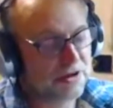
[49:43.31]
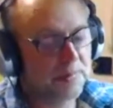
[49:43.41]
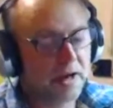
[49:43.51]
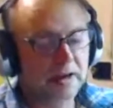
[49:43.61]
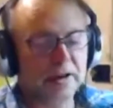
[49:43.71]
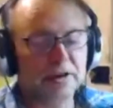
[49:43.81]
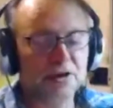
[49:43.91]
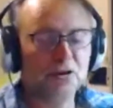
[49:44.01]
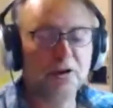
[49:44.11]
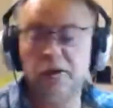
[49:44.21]
That's something I'd
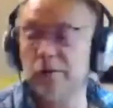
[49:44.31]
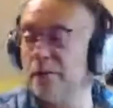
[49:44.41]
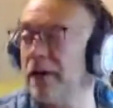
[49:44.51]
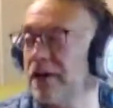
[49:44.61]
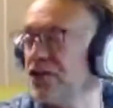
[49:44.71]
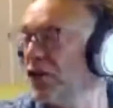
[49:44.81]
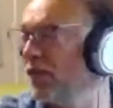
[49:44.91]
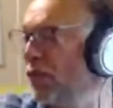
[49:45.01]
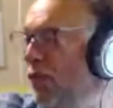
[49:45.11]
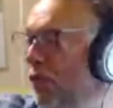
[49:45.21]
like to try out. American
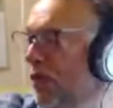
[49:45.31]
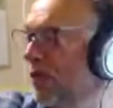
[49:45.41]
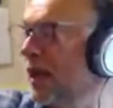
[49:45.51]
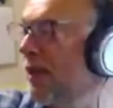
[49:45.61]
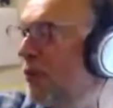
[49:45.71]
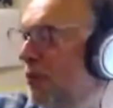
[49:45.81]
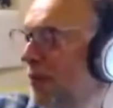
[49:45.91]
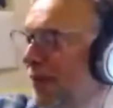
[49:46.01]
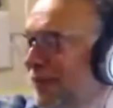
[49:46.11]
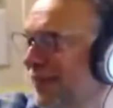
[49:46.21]
Civil War
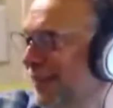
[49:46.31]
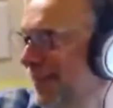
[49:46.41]
naval.